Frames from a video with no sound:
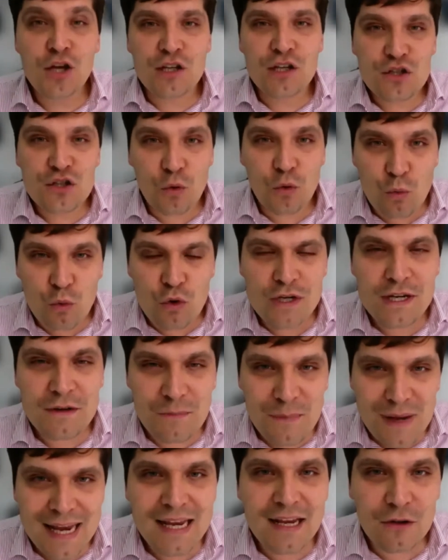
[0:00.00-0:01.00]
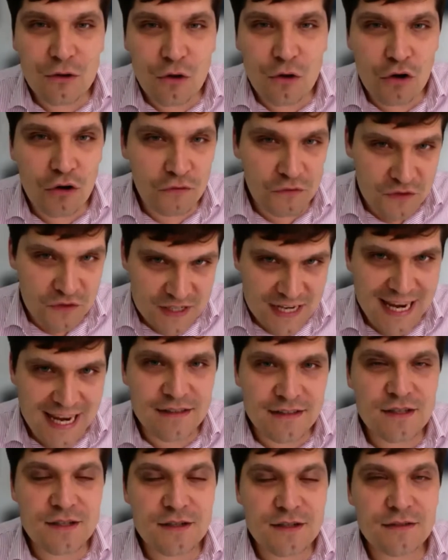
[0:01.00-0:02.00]
So would it make a lot of
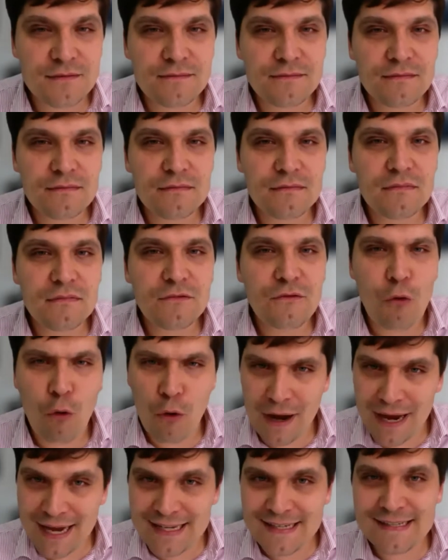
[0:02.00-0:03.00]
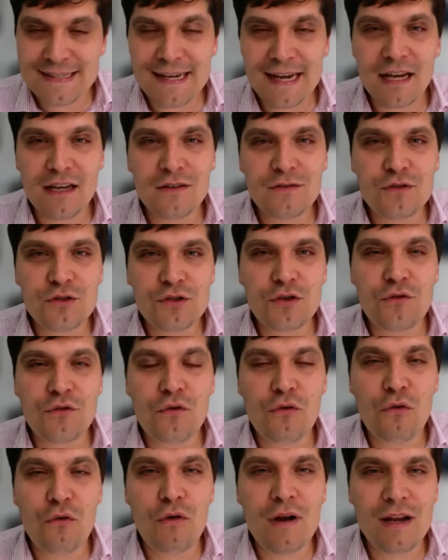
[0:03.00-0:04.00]
sense for SA
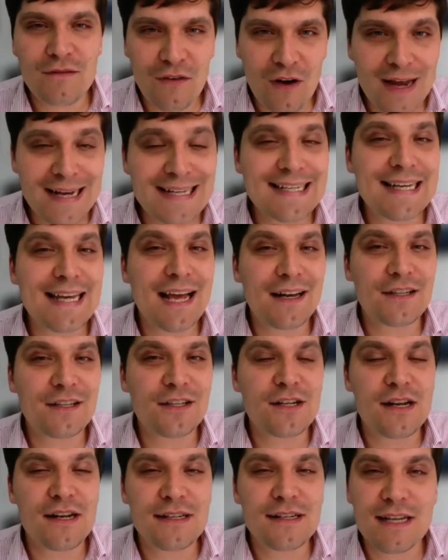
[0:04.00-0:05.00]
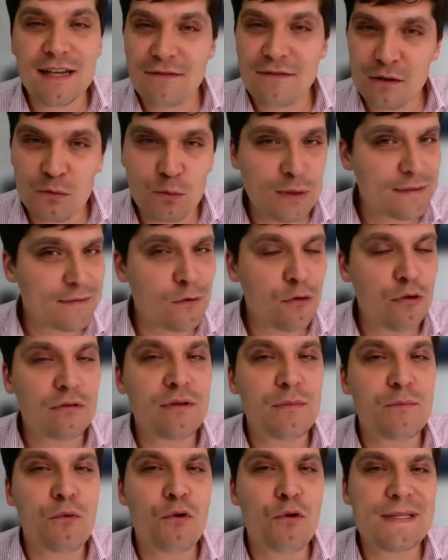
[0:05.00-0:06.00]
to invite a candidate, even with all
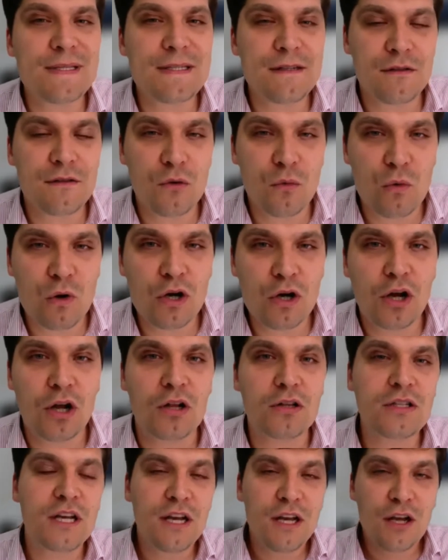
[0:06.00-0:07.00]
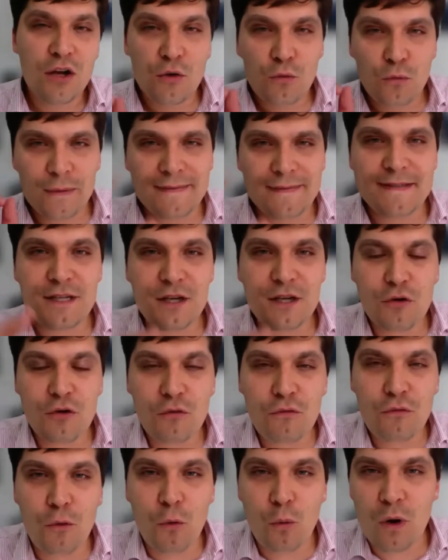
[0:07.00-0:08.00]
the points in the world, with
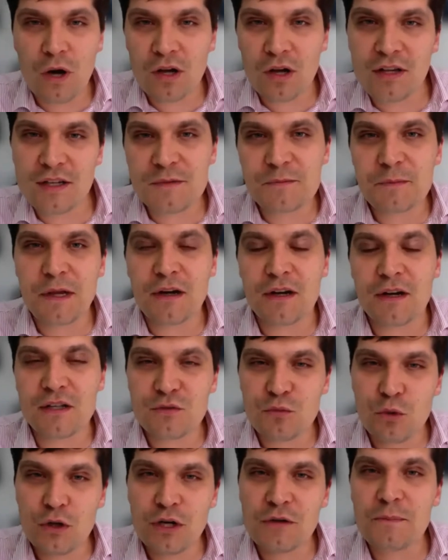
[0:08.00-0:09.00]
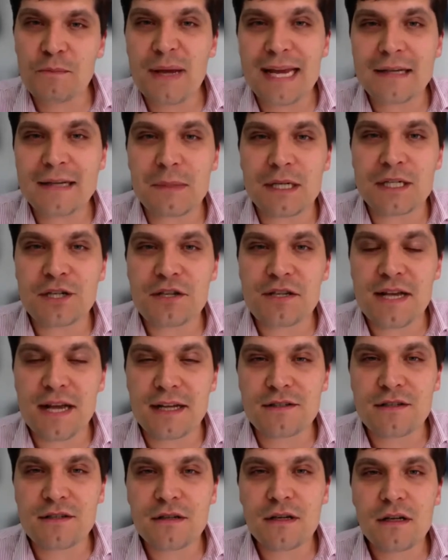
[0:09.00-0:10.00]
0 for work experience? Would it make much
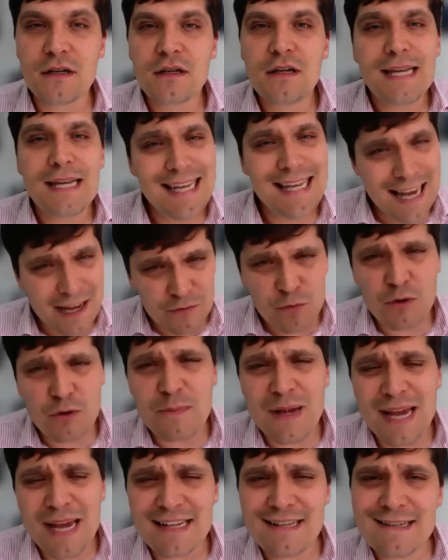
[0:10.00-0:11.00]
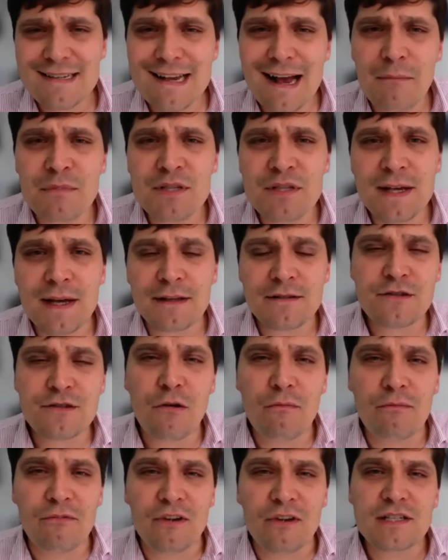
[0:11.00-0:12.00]
sense? It would make some sense,
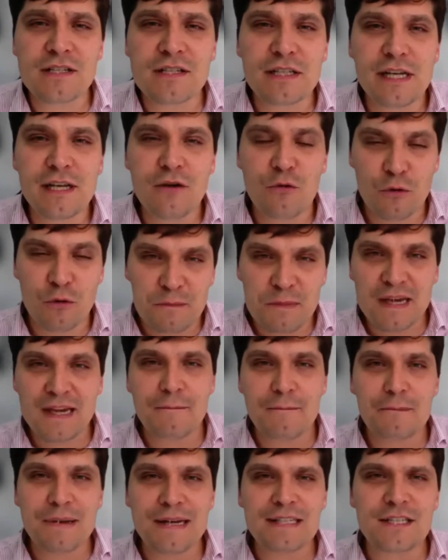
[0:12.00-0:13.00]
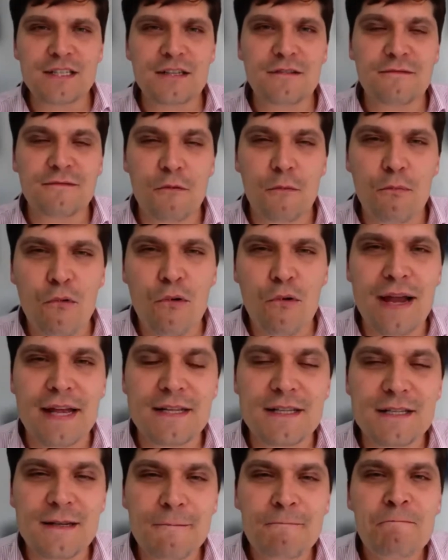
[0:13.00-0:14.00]
obviously. You would be competitive for
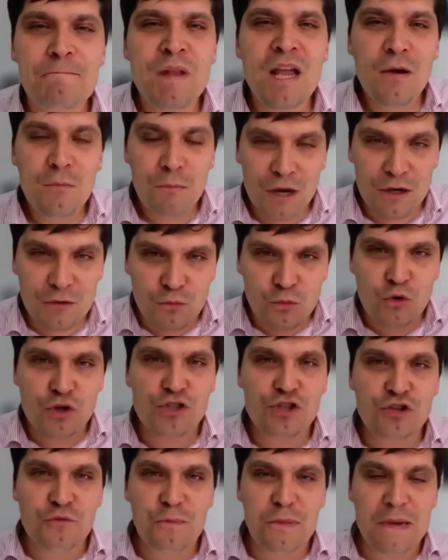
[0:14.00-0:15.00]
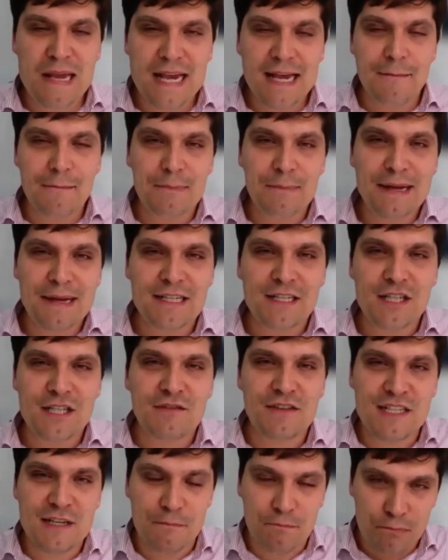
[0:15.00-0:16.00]
points, but would you be competitive
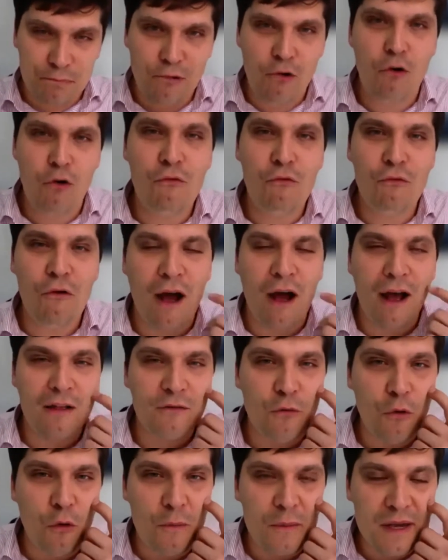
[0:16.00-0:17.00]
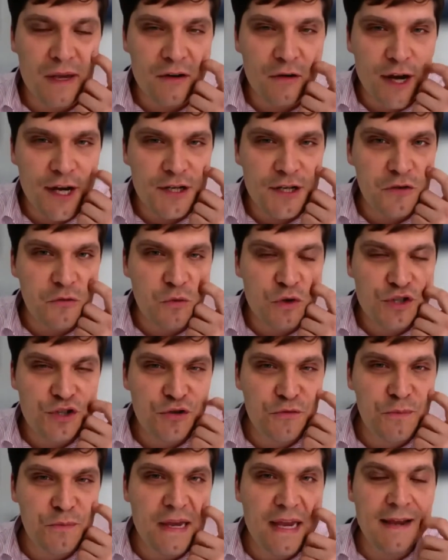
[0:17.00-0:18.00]
as a profile for migration? Would
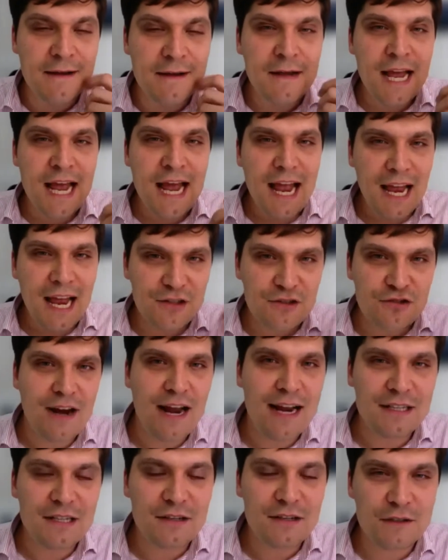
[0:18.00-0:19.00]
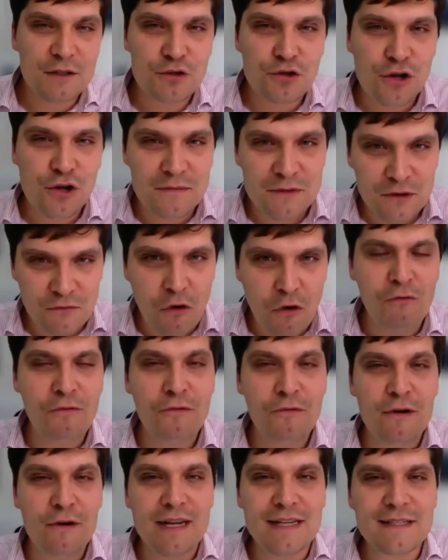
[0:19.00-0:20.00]
you be attractive in terms of
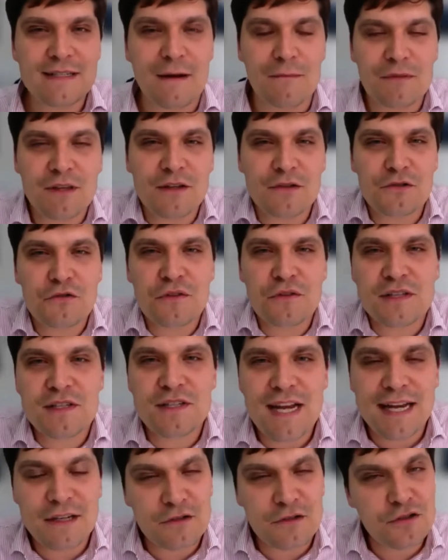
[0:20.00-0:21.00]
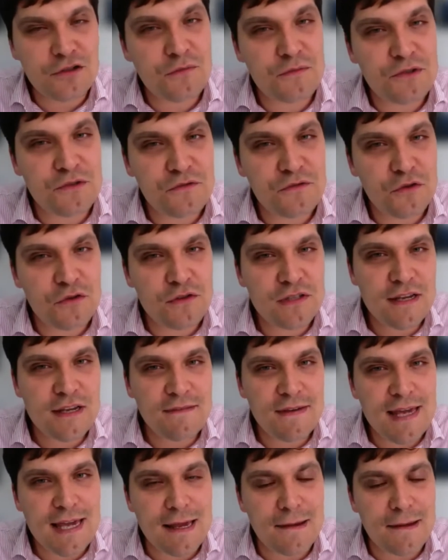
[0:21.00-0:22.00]
offering something to the state, in terms of your
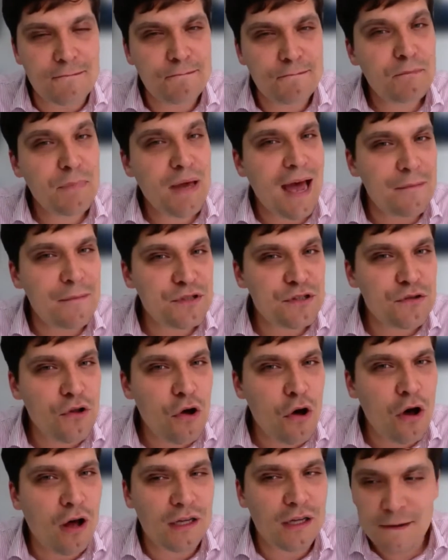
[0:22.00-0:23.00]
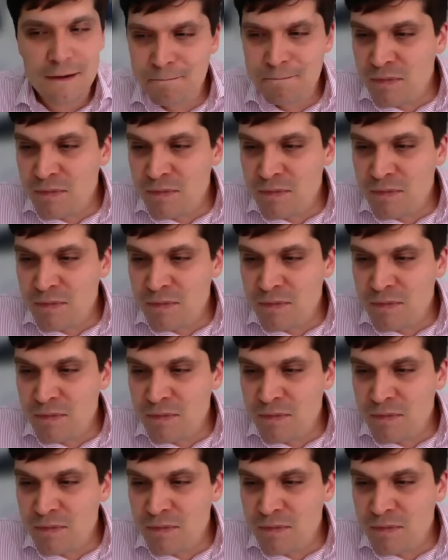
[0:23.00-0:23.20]
CV? Perhaps not.